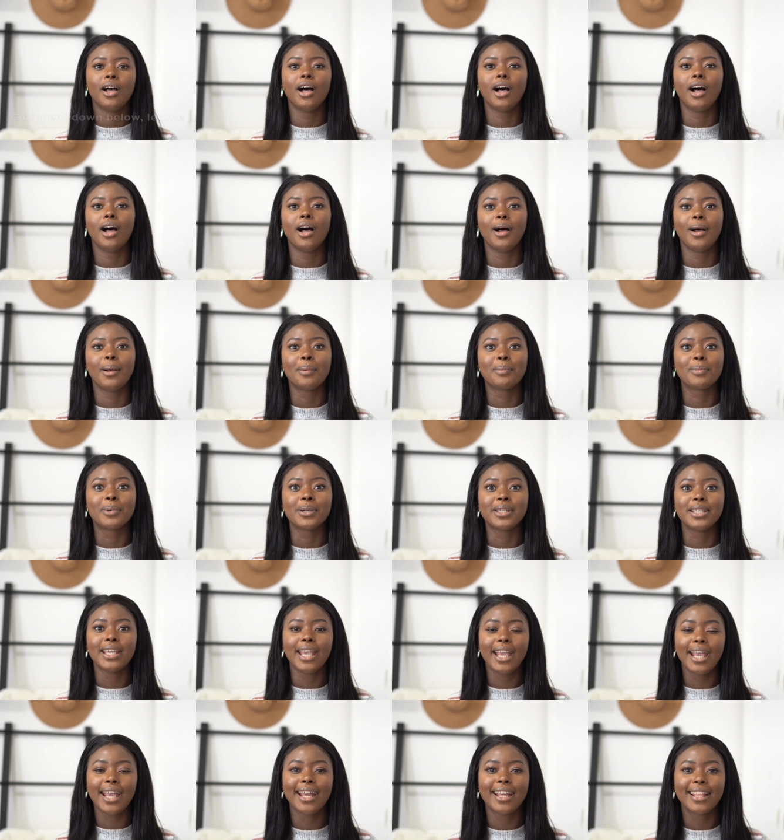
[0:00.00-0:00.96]
But
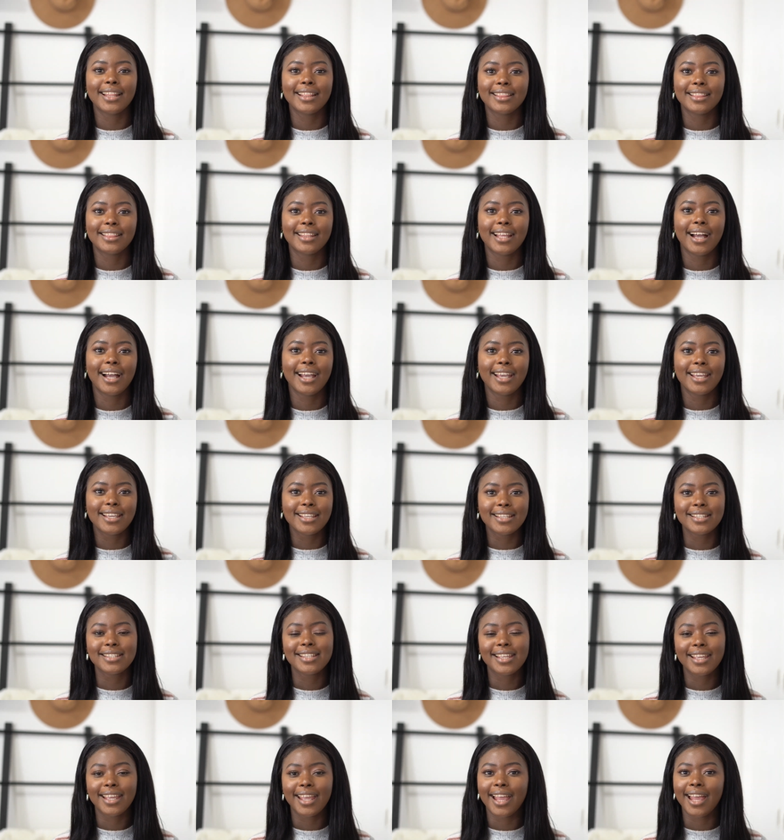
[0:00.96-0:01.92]
yeah, that
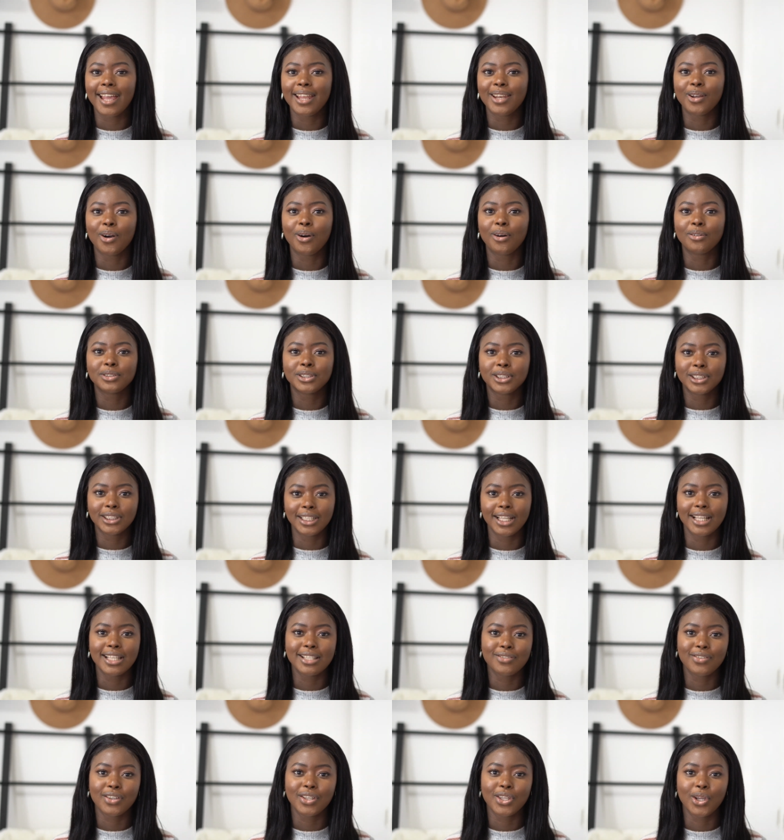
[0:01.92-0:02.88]
is the end of
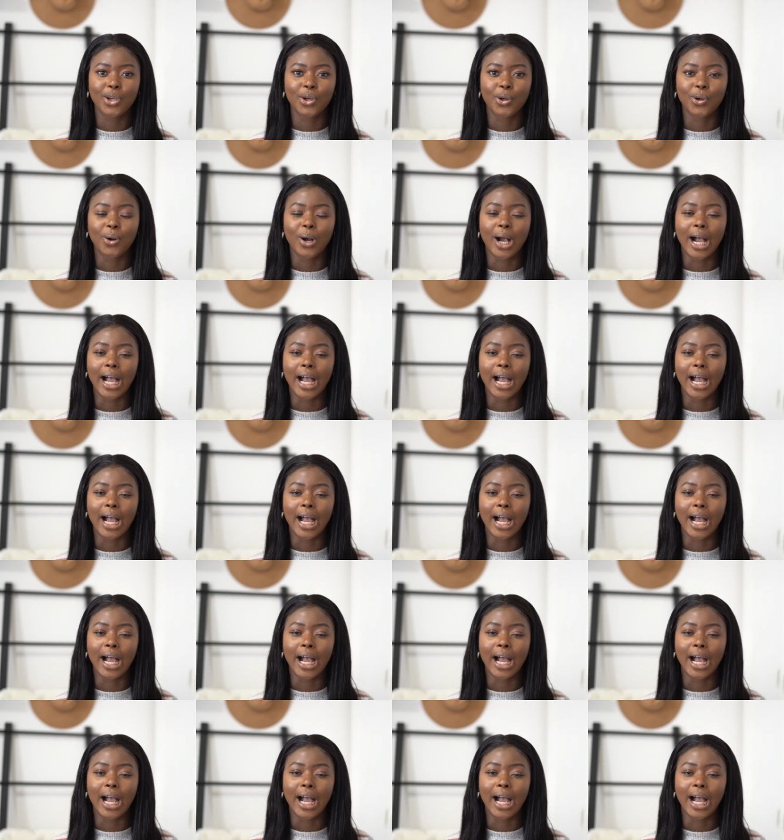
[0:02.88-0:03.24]
today's video.